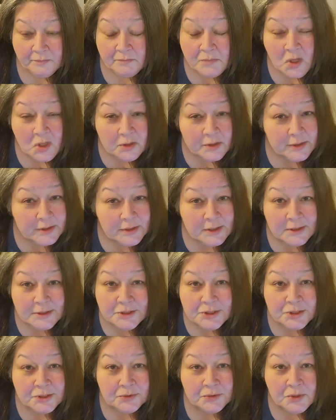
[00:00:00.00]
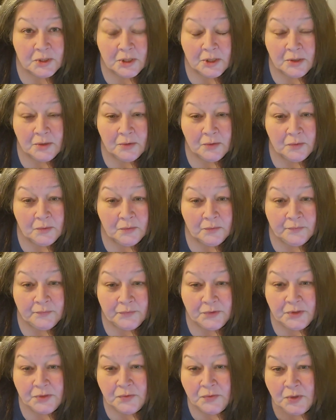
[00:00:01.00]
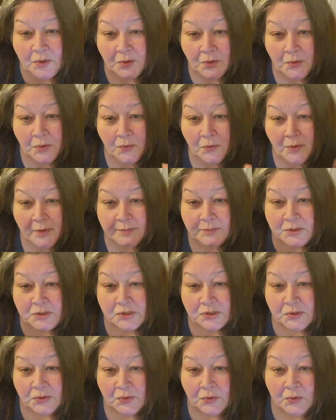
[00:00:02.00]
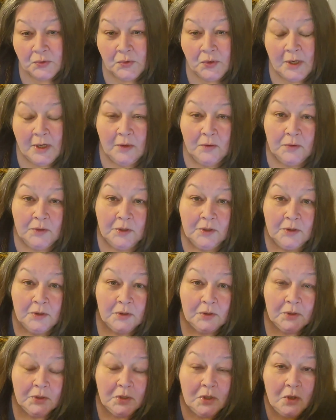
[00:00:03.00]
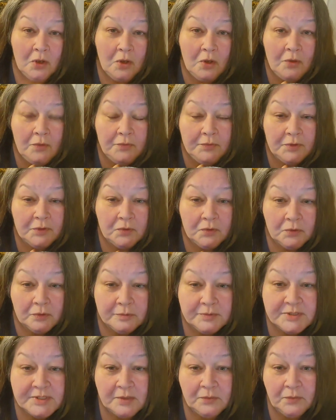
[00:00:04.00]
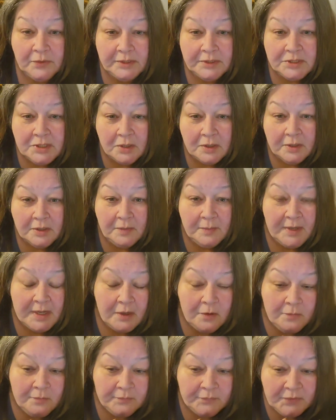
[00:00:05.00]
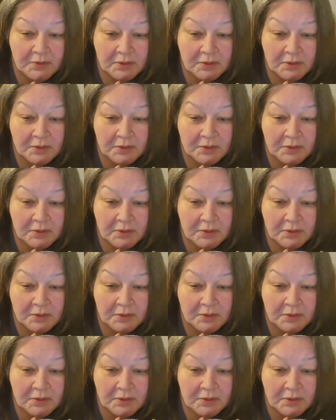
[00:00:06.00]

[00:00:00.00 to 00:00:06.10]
Mullein, as you know, I'm sure how to, all the herbs that we talk about.